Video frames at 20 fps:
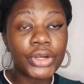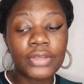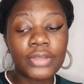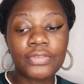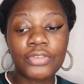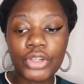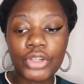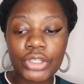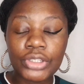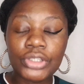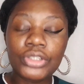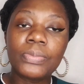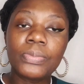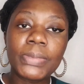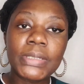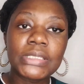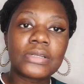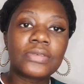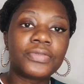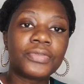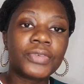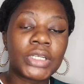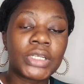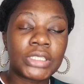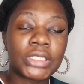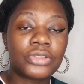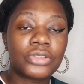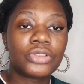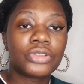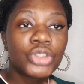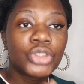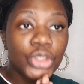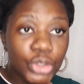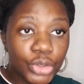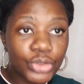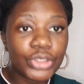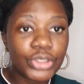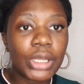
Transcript: If you're new, please don't forget to